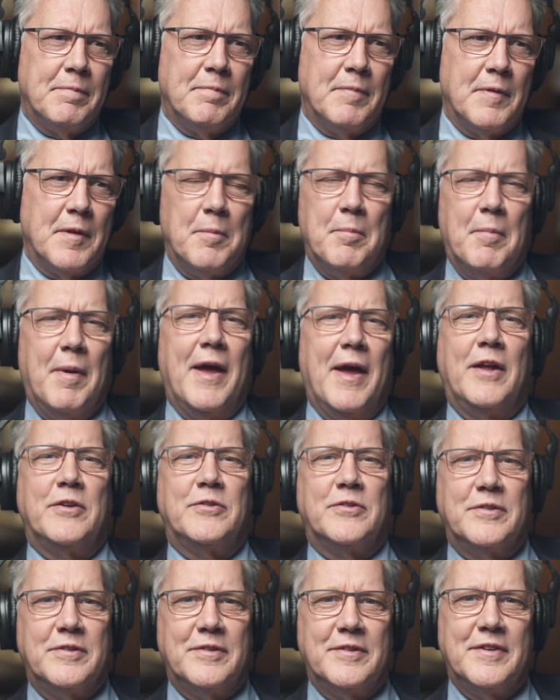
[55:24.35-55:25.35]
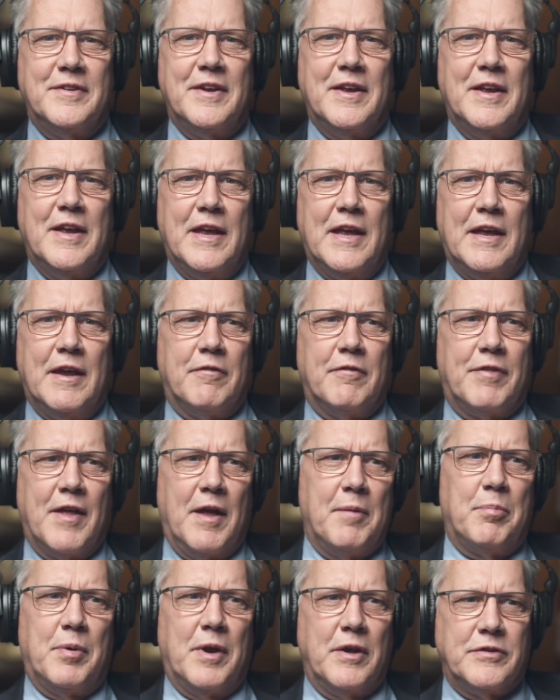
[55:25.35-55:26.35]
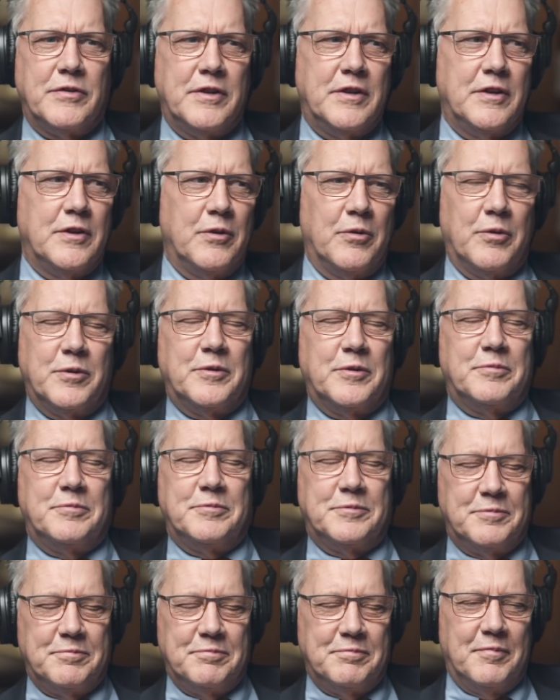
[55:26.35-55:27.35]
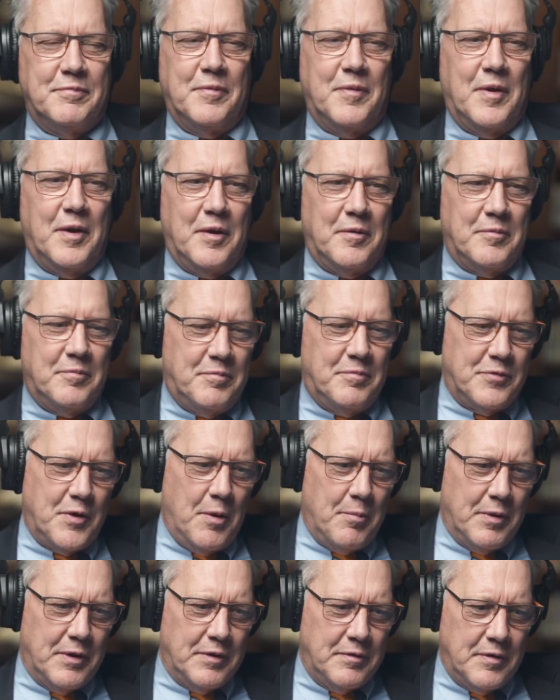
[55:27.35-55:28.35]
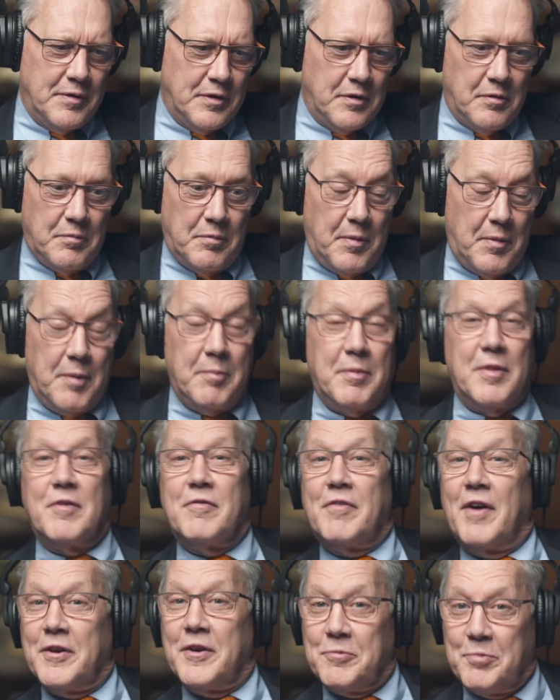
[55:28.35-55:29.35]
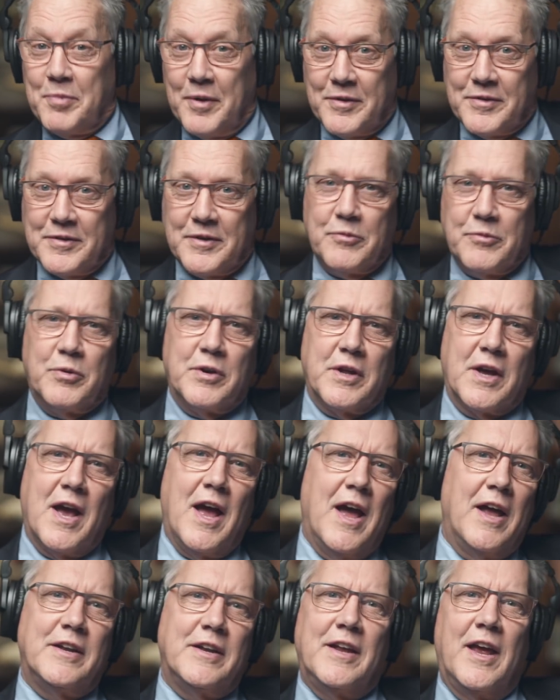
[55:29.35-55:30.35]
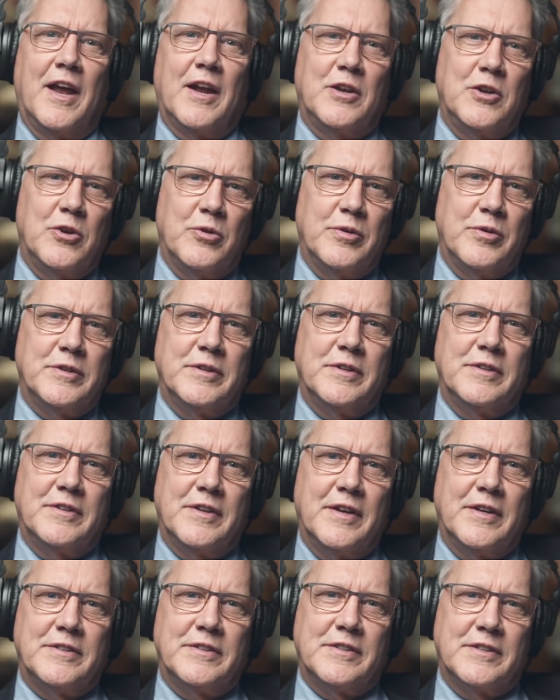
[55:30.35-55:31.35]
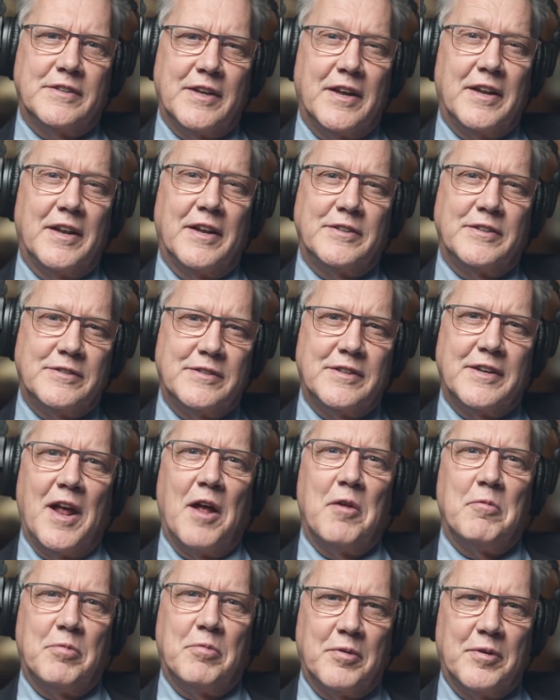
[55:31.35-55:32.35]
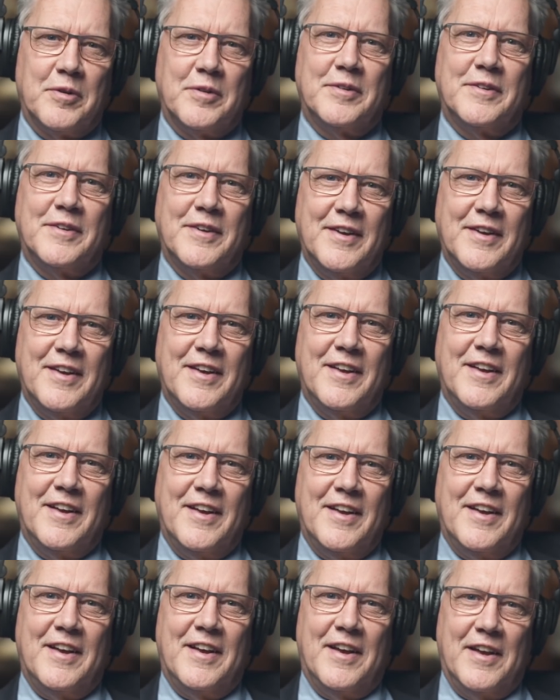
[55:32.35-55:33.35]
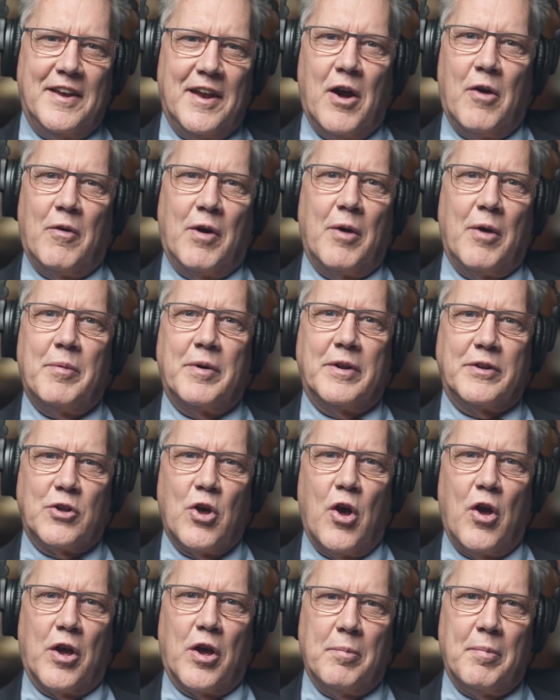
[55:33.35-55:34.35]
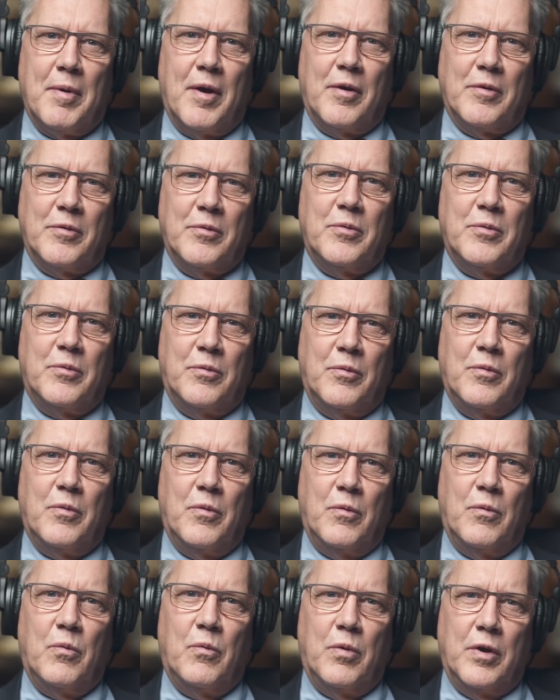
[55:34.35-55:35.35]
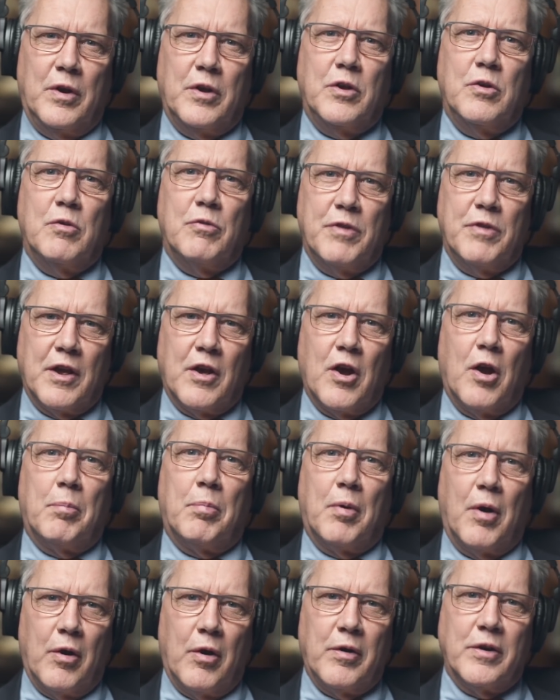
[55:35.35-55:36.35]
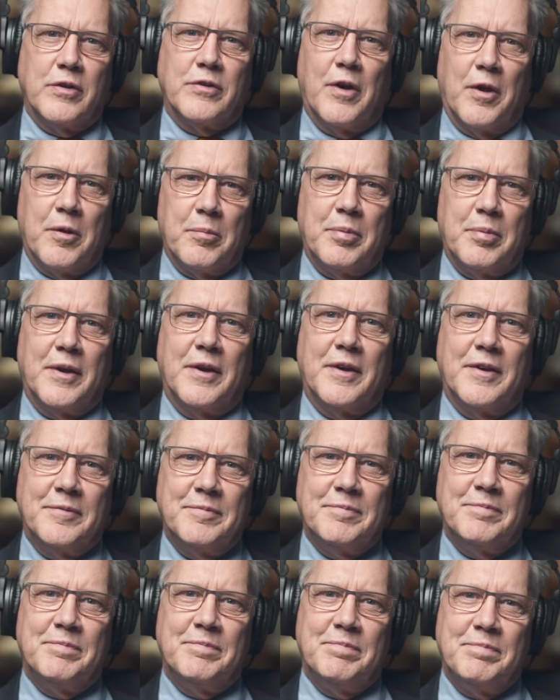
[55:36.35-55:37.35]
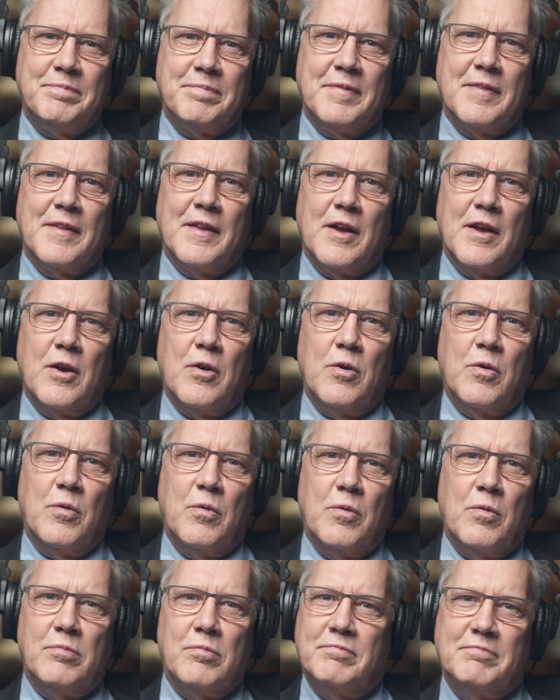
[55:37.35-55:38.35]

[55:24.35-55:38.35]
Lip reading: Imagine if that president or someone, maybe the vice president, were to contact you and say, let's sit down for an hour. I want to talk about what you think our priorities ought to be. Mm.